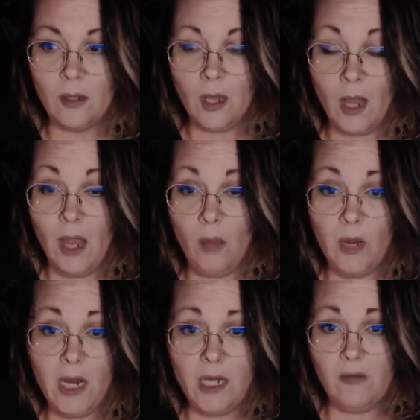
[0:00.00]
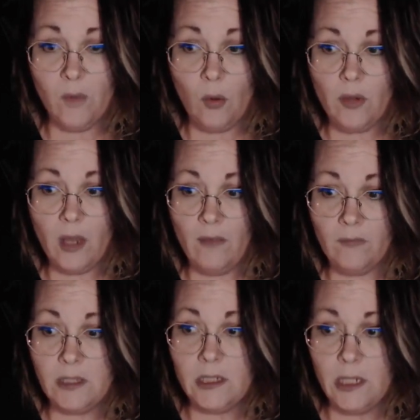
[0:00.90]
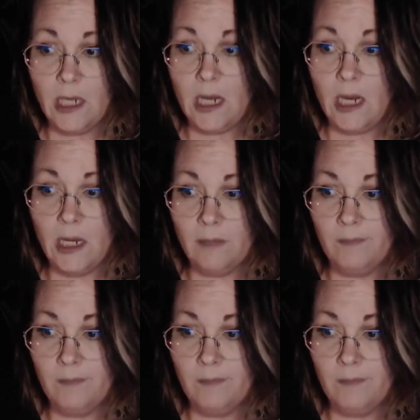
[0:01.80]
I'm waiting for that delay.